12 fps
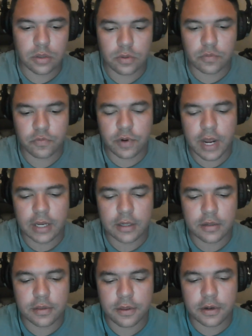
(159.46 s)
write
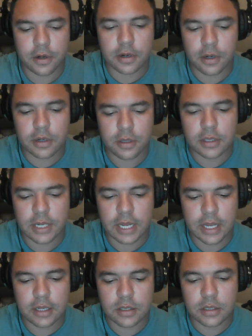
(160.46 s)
their
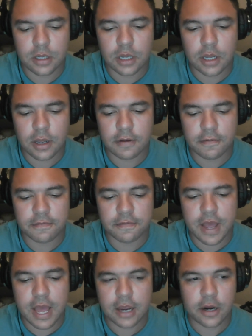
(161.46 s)
date of
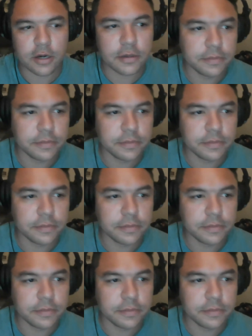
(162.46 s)
hire.